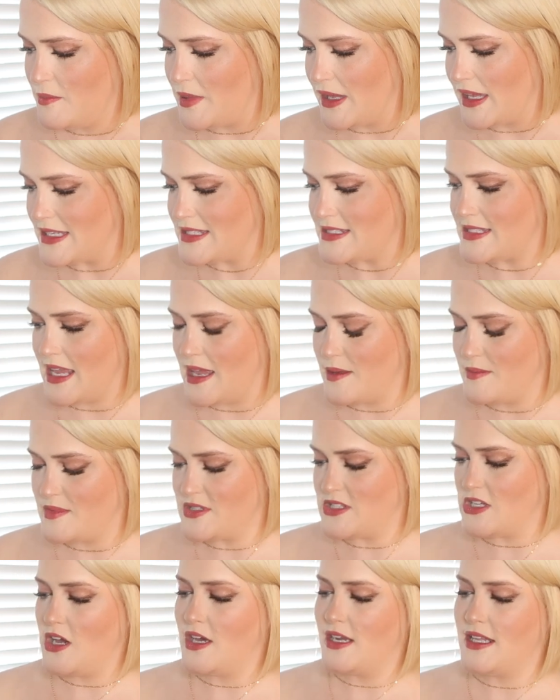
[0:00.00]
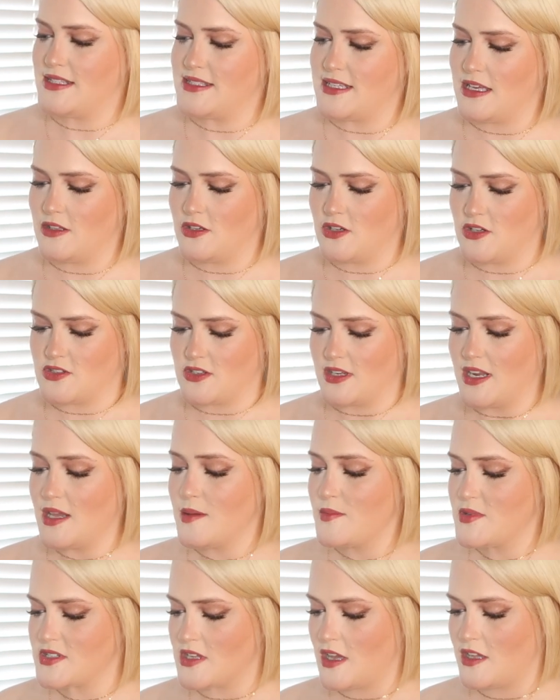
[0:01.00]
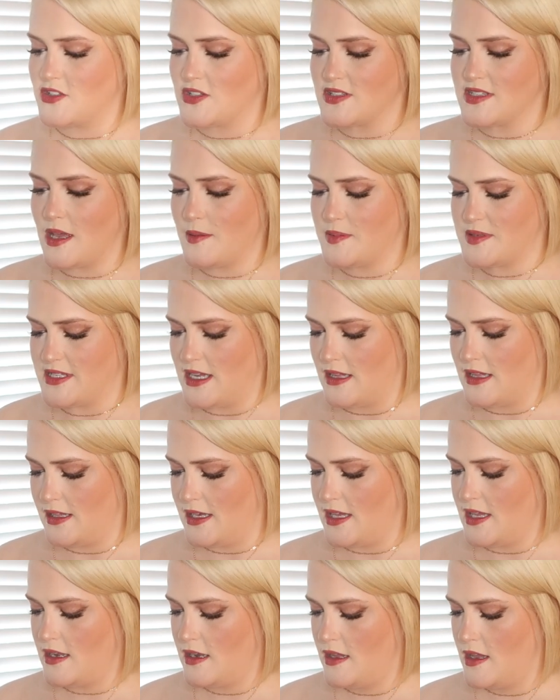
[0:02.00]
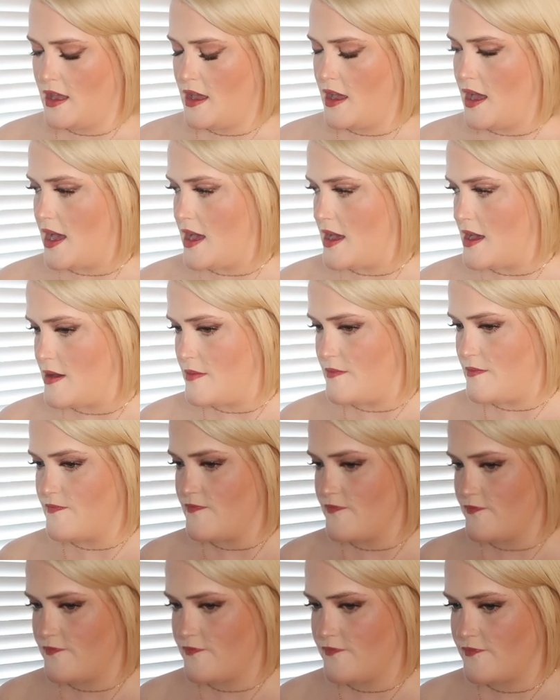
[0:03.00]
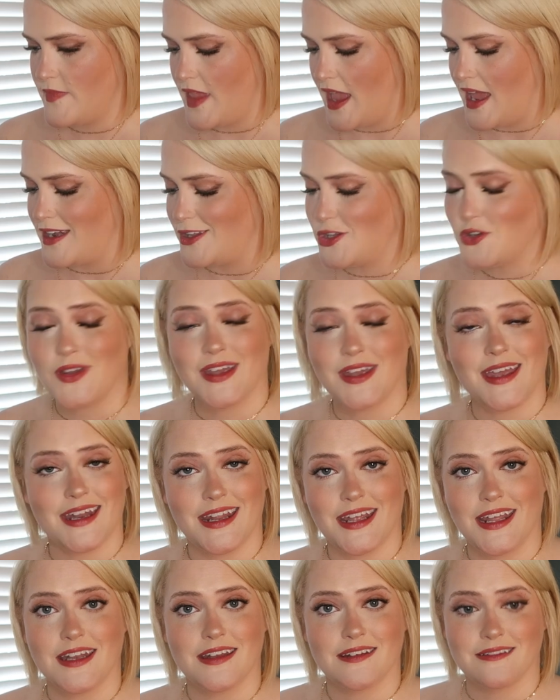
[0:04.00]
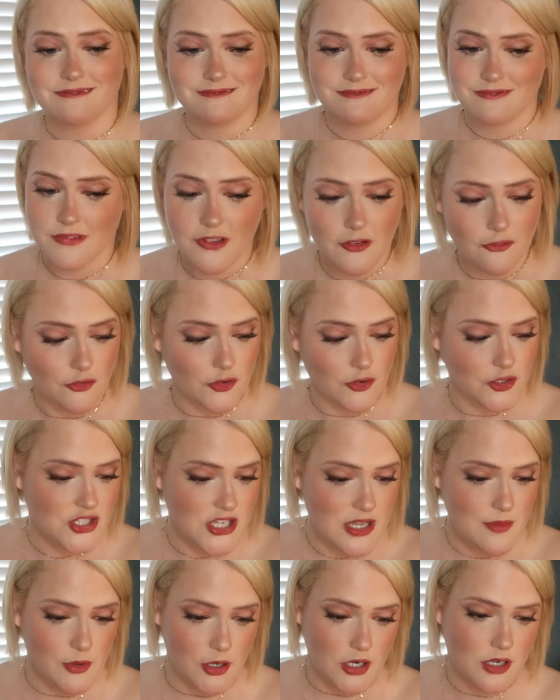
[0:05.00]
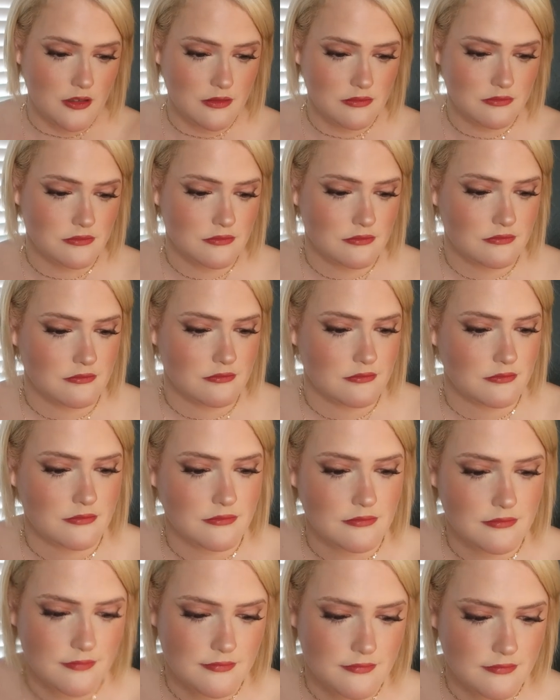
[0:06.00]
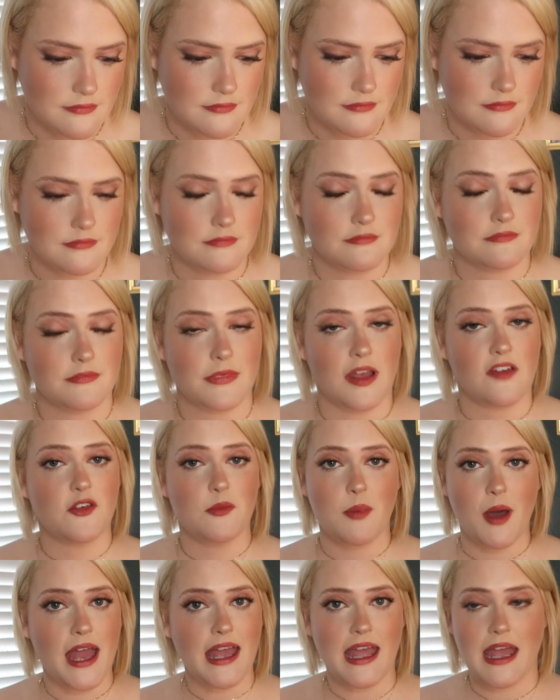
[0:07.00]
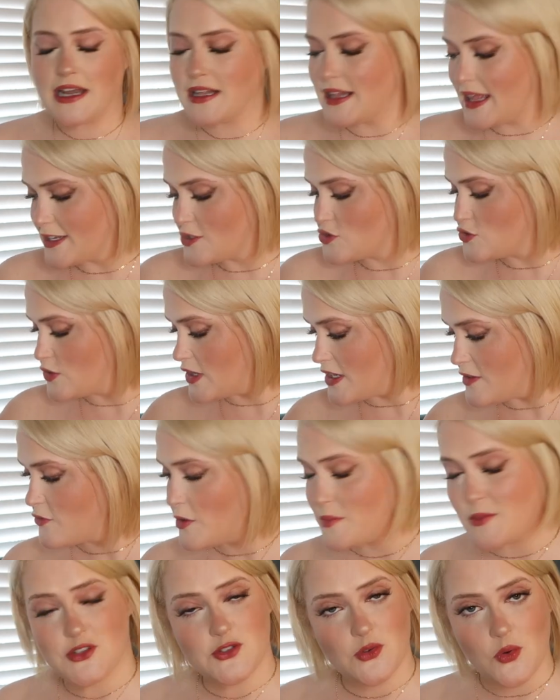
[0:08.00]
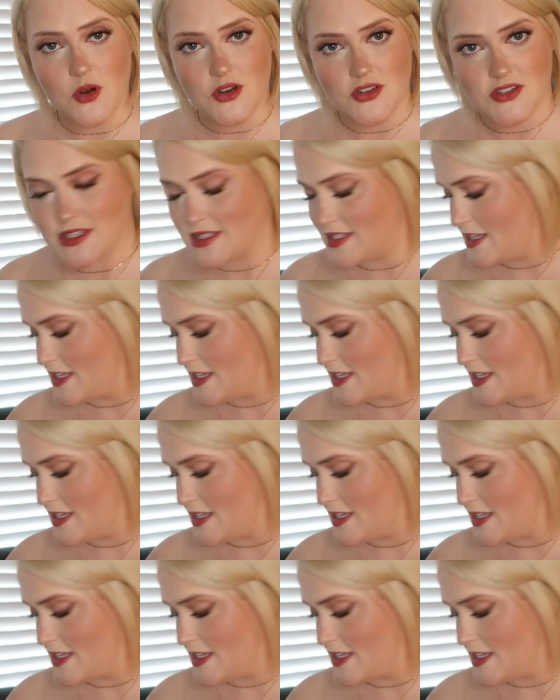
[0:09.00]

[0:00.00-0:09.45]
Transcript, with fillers: because Amazon and sellers on Amazon just upsell it um, and you can get it for cheaper if you buy kind of like straight from the source